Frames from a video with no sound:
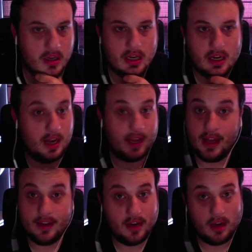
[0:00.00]

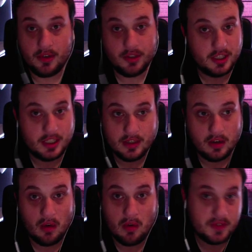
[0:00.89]
Again, I'm using
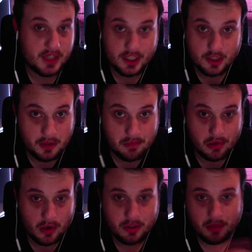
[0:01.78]
Website Suite
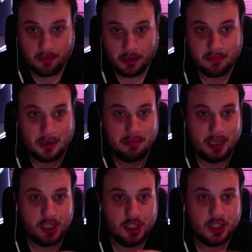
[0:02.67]
Pro to build my
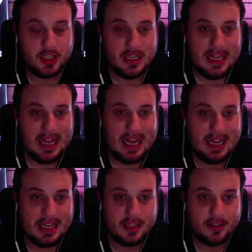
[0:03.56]
pages,
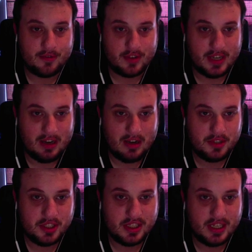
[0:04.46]
and for now I'm
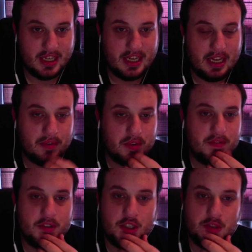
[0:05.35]
just going to enable the
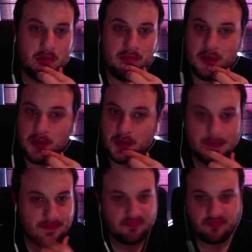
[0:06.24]
visual builder.